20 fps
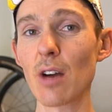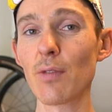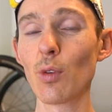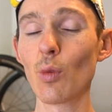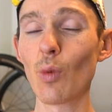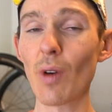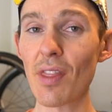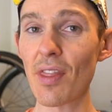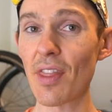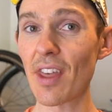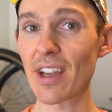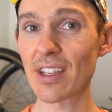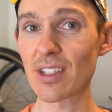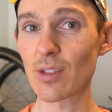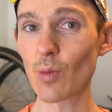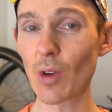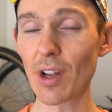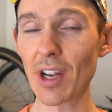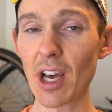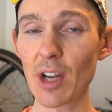for
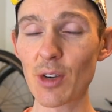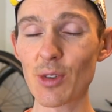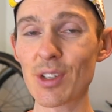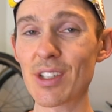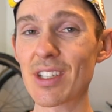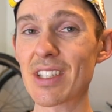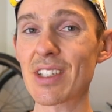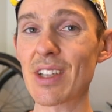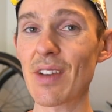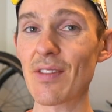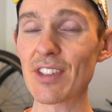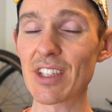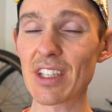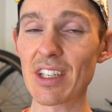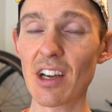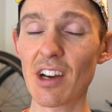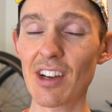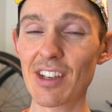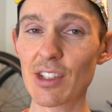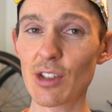
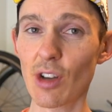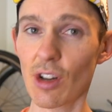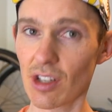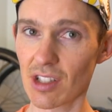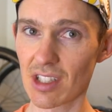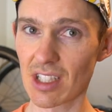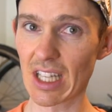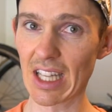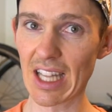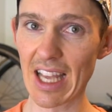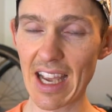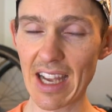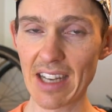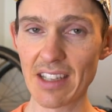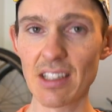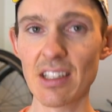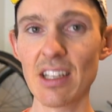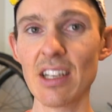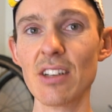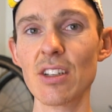$1,179
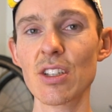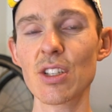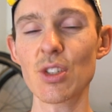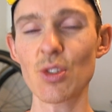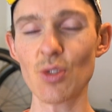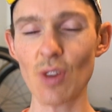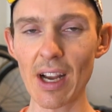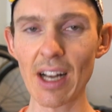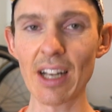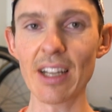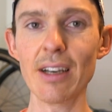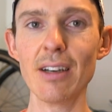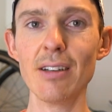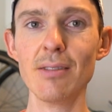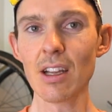landed in Australia.